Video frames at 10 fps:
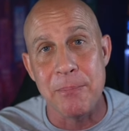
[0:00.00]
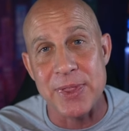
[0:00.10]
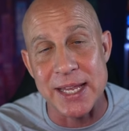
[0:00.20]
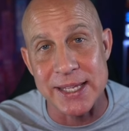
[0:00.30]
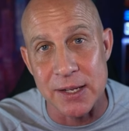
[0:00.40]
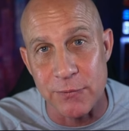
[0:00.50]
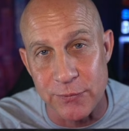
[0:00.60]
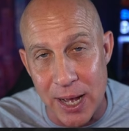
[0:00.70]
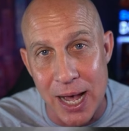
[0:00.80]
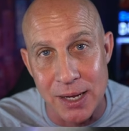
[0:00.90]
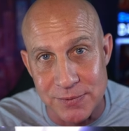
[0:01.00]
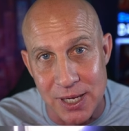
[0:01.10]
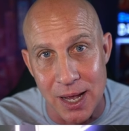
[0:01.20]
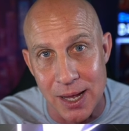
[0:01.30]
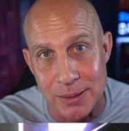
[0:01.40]
and get five
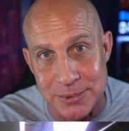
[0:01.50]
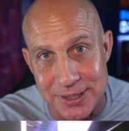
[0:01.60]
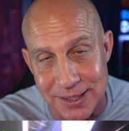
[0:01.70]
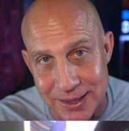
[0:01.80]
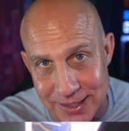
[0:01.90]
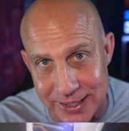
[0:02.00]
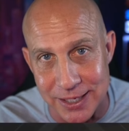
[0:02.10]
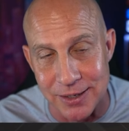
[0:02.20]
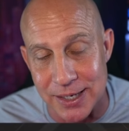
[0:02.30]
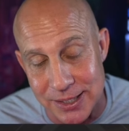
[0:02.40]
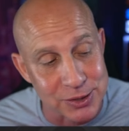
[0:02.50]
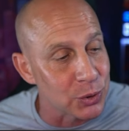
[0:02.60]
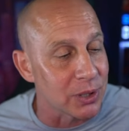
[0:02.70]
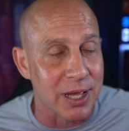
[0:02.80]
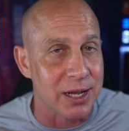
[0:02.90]
times the gear. And to do
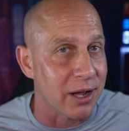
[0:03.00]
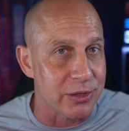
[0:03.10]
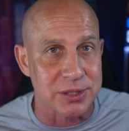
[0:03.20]
a lot of other